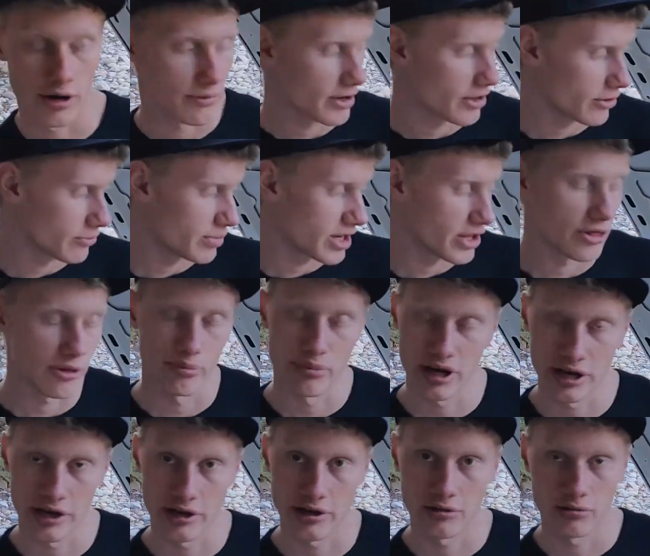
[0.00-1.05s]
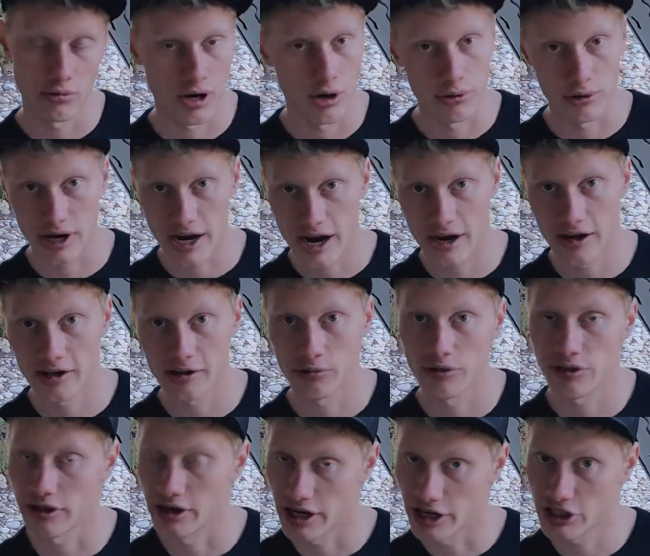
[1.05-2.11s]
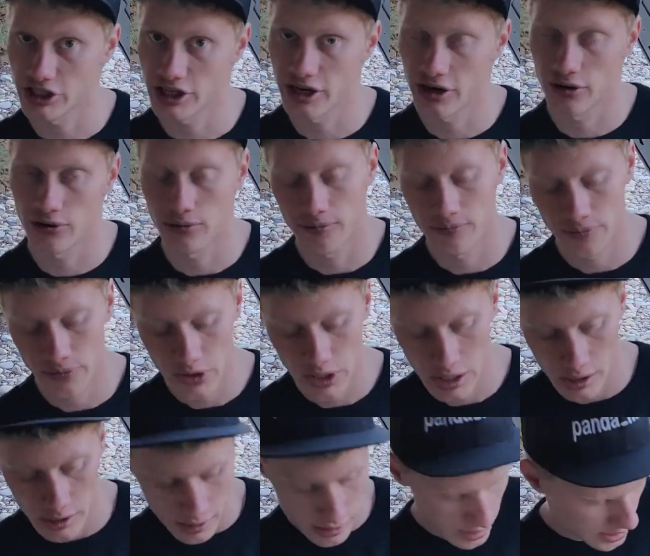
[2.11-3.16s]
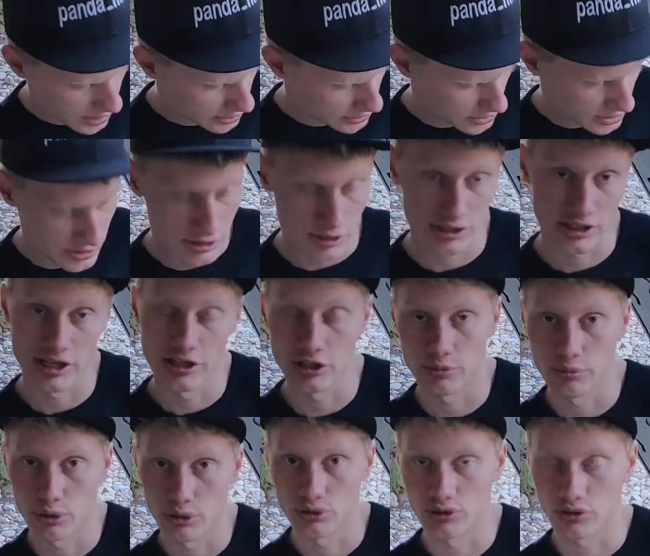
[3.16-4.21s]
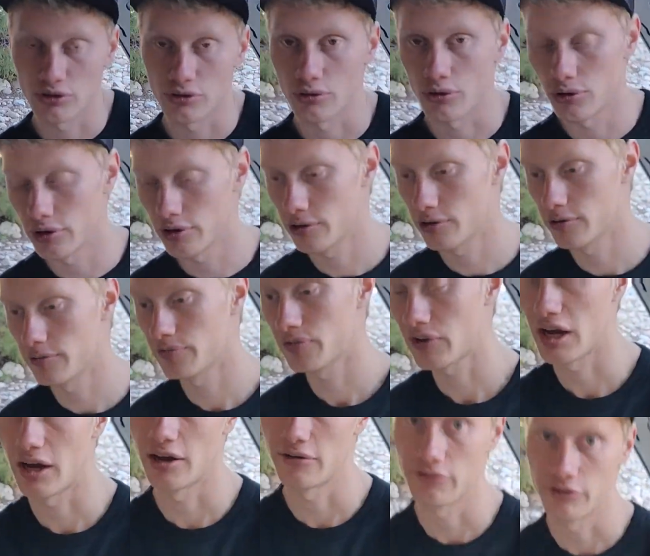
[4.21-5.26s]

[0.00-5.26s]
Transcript: I'd rather paint the bay while we're at it with an engine out. And since this engine burns a little oil, I